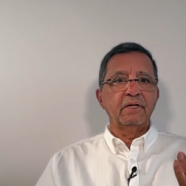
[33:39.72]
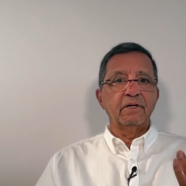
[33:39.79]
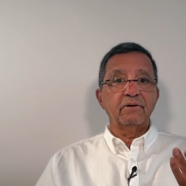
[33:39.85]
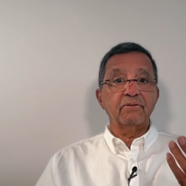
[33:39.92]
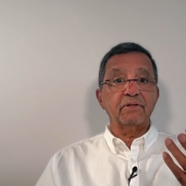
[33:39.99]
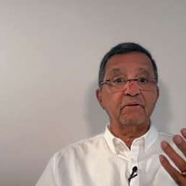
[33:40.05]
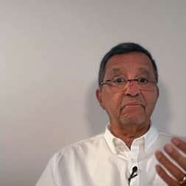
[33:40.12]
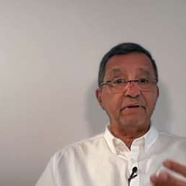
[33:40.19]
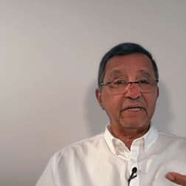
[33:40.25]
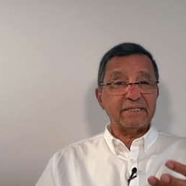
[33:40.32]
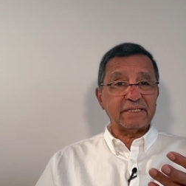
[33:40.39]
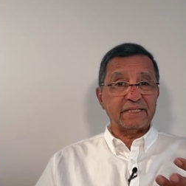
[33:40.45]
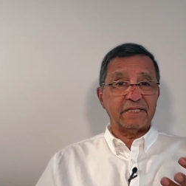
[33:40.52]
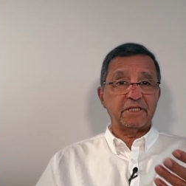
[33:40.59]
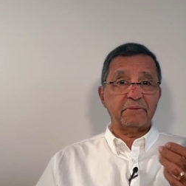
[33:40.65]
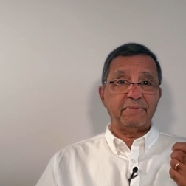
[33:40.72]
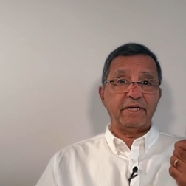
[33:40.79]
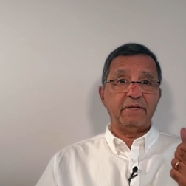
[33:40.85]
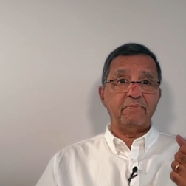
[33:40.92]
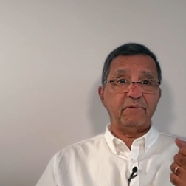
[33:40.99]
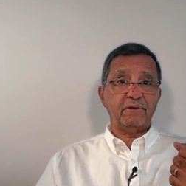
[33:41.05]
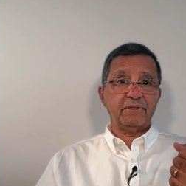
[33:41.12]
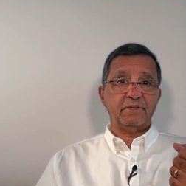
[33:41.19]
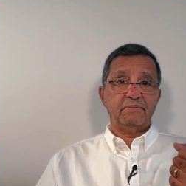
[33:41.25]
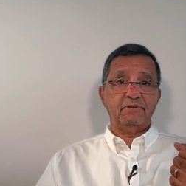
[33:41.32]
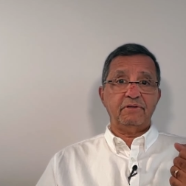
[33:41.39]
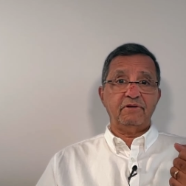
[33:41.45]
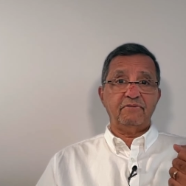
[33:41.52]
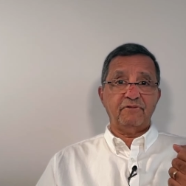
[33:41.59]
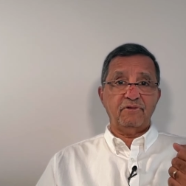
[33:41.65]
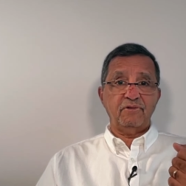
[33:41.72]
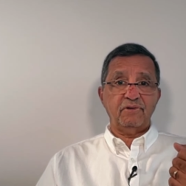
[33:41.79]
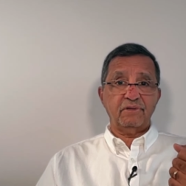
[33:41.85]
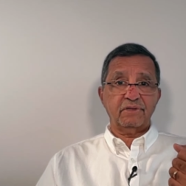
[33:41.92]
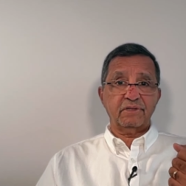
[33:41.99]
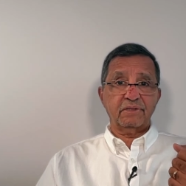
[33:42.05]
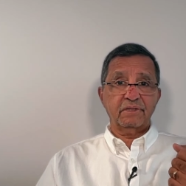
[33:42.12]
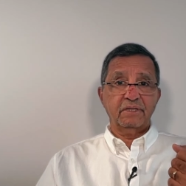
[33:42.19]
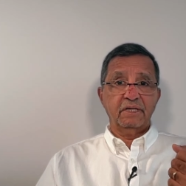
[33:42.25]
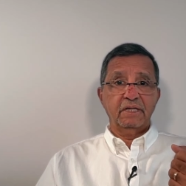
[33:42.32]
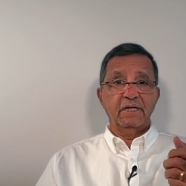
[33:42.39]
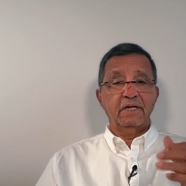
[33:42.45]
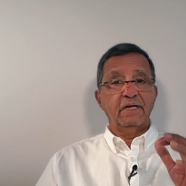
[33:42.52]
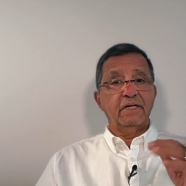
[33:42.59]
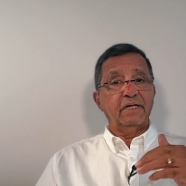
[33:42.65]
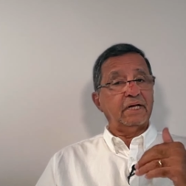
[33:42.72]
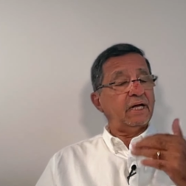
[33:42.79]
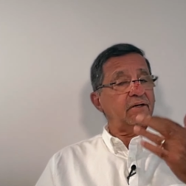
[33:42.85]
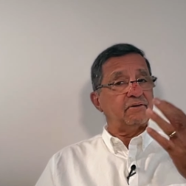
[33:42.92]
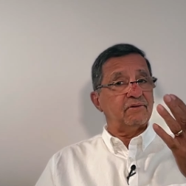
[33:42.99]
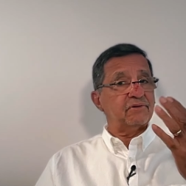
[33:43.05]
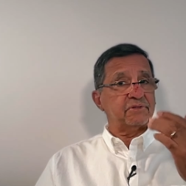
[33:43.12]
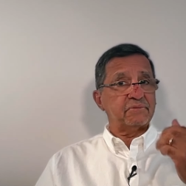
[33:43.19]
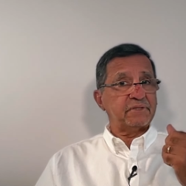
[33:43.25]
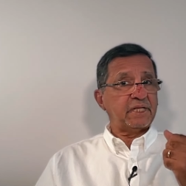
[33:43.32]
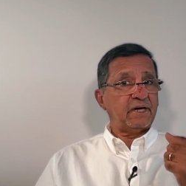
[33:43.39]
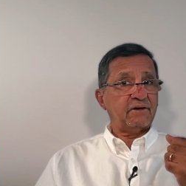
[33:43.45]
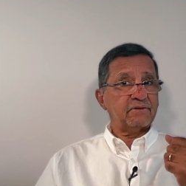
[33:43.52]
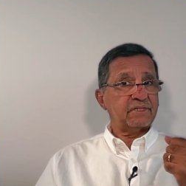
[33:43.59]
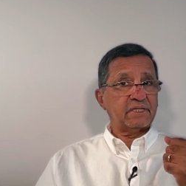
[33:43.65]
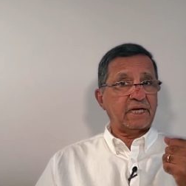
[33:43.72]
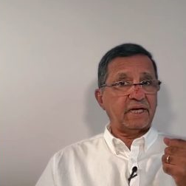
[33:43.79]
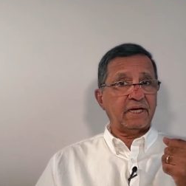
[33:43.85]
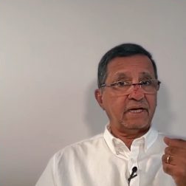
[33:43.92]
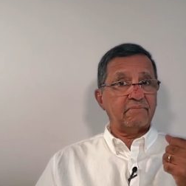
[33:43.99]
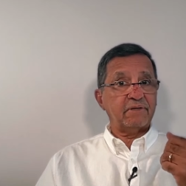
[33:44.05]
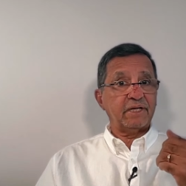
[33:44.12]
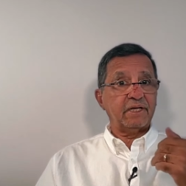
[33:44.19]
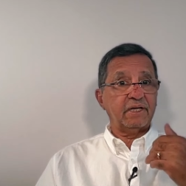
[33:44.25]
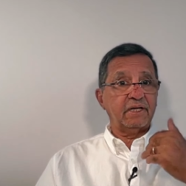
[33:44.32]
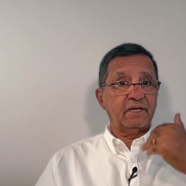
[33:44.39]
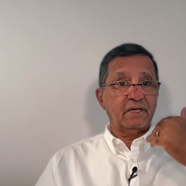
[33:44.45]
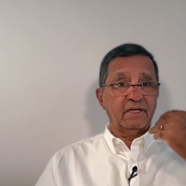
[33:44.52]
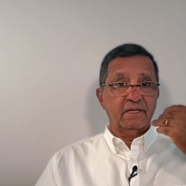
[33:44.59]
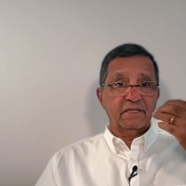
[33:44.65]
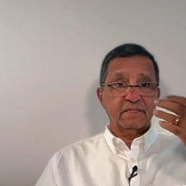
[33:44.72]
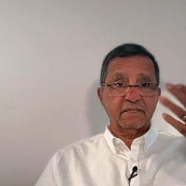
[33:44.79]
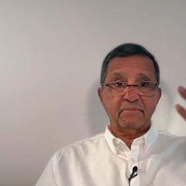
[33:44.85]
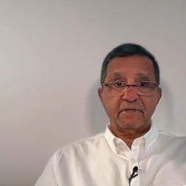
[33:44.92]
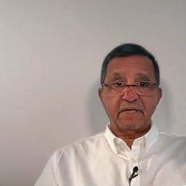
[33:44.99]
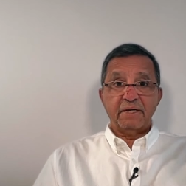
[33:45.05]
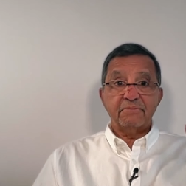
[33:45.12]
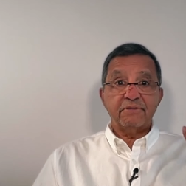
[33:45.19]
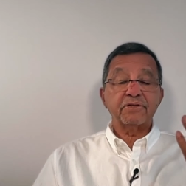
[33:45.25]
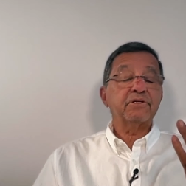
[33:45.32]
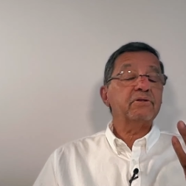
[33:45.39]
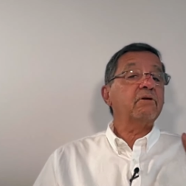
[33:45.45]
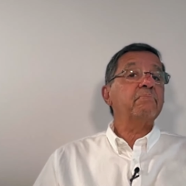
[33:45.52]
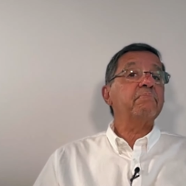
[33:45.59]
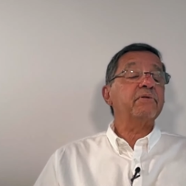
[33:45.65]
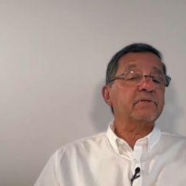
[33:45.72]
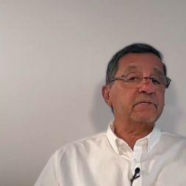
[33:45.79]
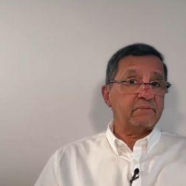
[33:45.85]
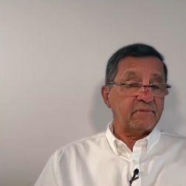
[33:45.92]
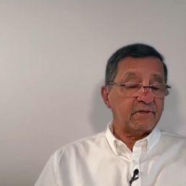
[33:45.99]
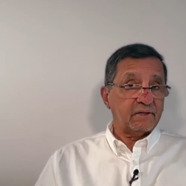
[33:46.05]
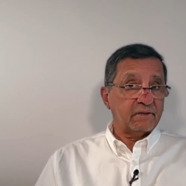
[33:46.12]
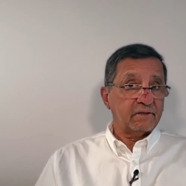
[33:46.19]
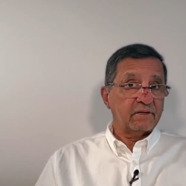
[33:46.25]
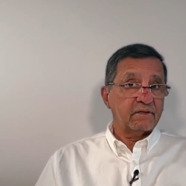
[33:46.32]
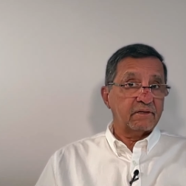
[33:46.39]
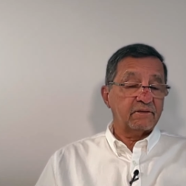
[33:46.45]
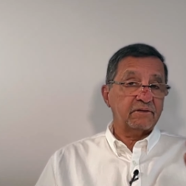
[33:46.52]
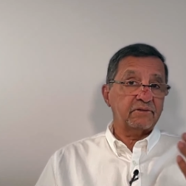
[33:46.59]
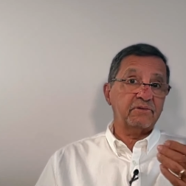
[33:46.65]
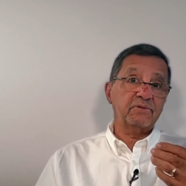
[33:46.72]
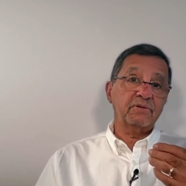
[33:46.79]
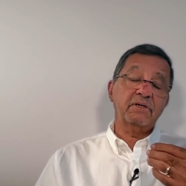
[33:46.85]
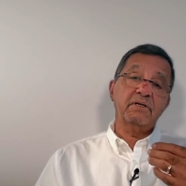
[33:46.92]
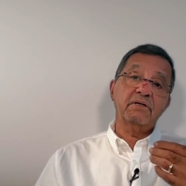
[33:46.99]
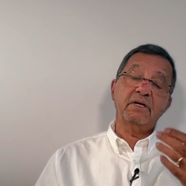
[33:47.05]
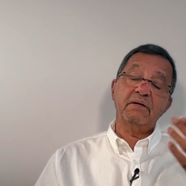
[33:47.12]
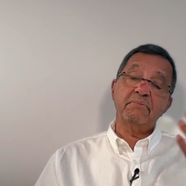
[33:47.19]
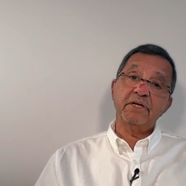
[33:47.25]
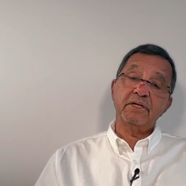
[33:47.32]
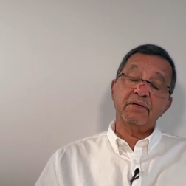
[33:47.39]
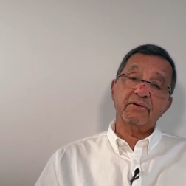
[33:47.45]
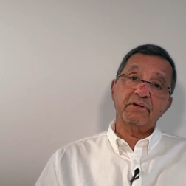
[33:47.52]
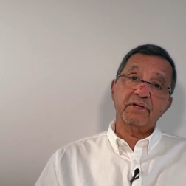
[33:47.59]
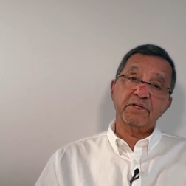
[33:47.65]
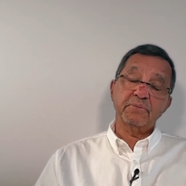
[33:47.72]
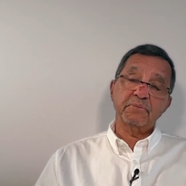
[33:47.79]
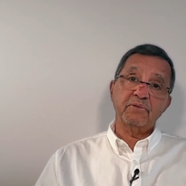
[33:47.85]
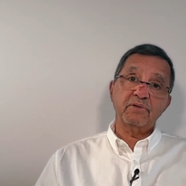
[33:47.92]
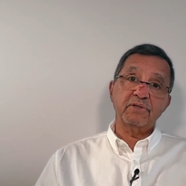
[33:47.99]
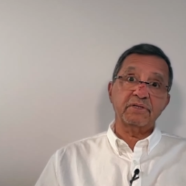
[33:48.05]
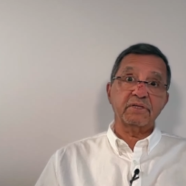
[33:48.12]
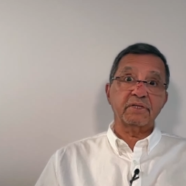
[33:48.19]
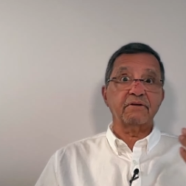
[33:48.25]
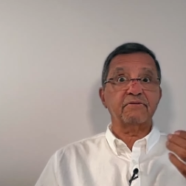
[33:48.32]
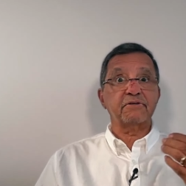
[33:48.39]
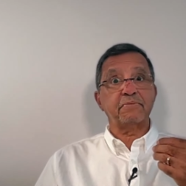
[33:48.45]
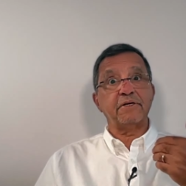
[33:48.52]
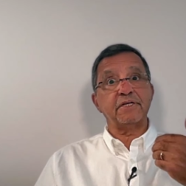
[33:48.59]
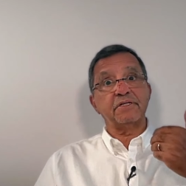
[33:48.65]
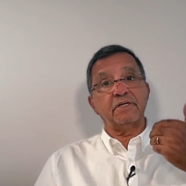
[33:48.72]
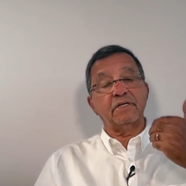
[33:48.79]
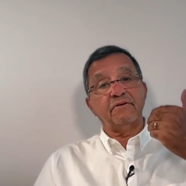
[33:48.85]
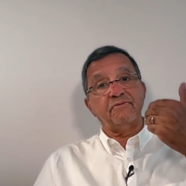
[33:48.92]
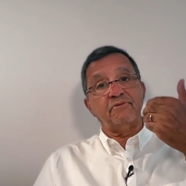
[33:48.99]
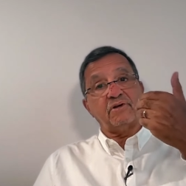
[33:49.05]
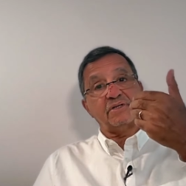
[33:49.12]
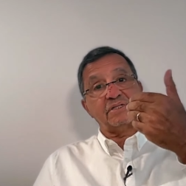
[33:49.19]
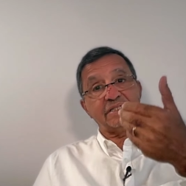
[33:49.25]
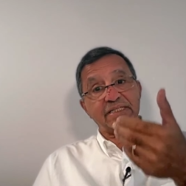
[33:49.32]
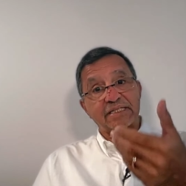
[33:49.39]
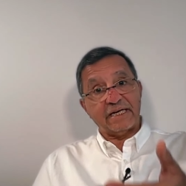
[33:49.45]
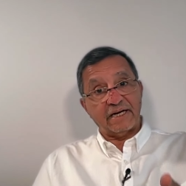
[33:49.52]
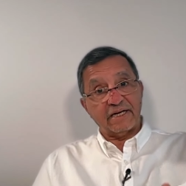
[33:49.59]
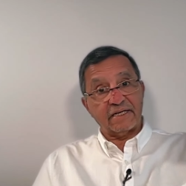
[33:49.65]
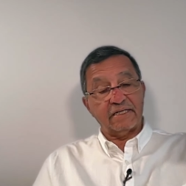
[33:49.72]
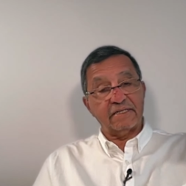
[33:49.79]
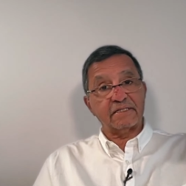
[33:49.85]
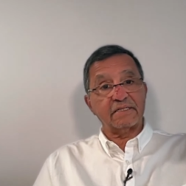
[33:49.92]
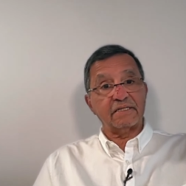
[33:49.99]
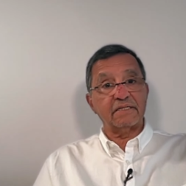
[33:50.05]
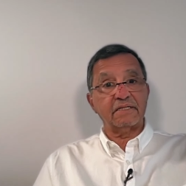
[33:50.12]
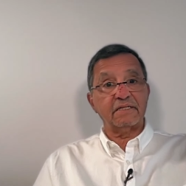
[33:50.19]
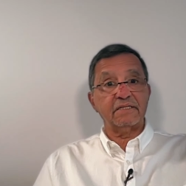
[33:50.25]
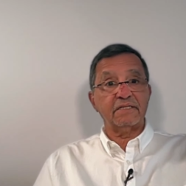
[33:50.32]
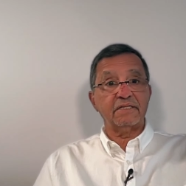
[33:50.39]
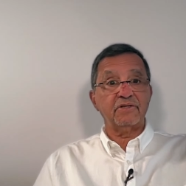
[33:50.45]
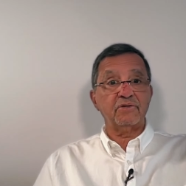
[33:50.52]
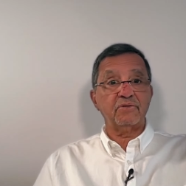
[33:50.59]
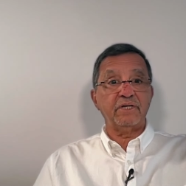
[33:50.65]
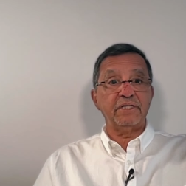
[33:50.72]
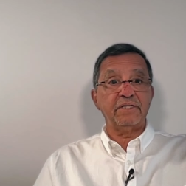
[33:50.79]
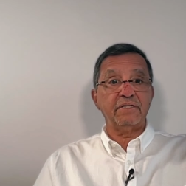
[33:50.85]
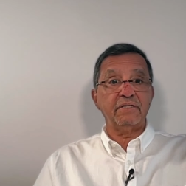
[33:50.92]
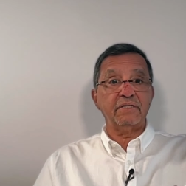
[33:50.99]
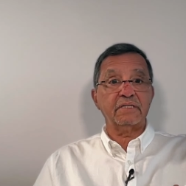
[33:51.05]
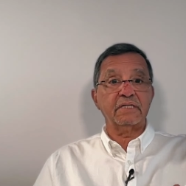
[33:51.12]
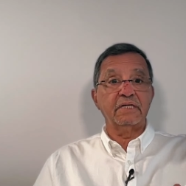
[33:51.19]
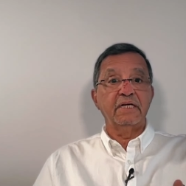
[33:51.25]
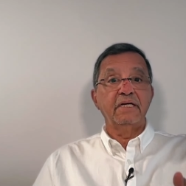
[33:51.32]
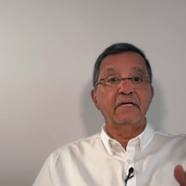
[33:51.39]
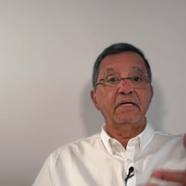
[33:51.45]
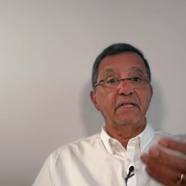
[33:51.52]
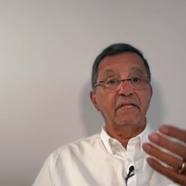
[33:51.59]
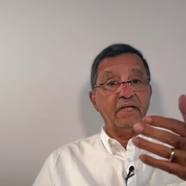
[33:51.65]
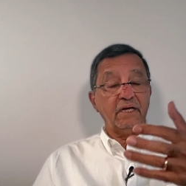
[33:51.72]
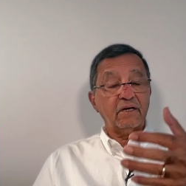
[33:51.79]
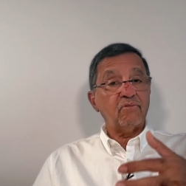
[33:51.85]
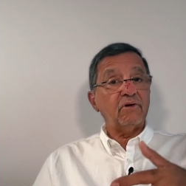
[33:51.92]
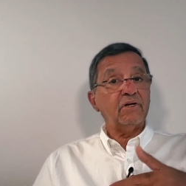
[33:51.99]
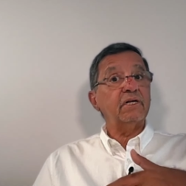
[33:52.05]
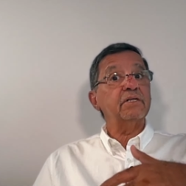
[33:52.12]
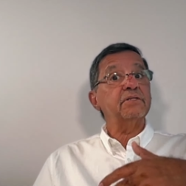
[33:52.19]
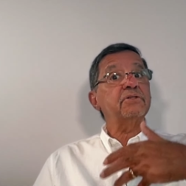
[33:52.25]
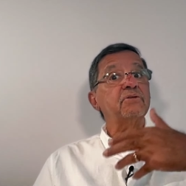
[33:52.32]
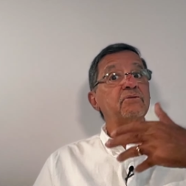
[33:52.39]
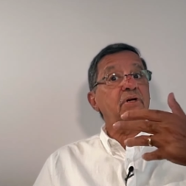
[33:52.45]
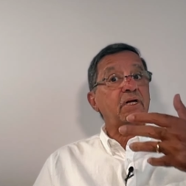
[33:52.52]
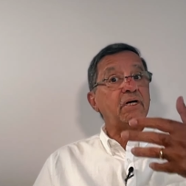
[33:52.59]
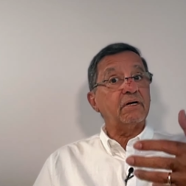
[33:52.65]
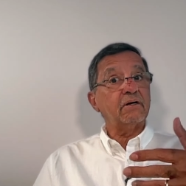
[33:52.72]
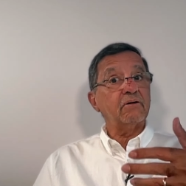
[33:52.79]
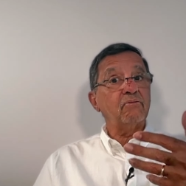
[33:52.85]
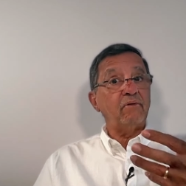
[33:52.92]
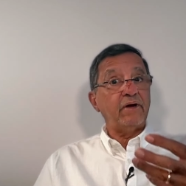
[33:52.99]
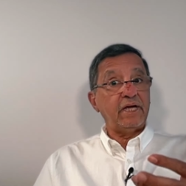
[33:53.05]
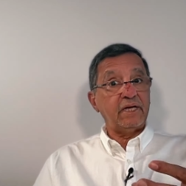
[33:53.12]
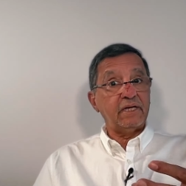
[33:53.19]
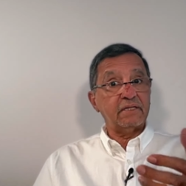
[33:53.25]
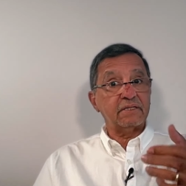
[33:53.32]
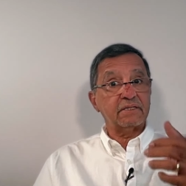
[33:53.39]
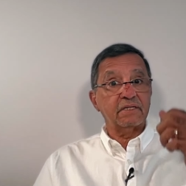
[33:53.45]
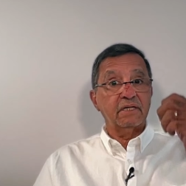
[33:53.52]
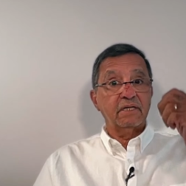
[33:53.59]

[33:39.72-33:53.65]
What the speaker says: To the best extent possible, of course. That goes without saying. I mean, sometimes it's not possible to limit your exposure, especially if you are stuck in certain situations. Then one has to learn ways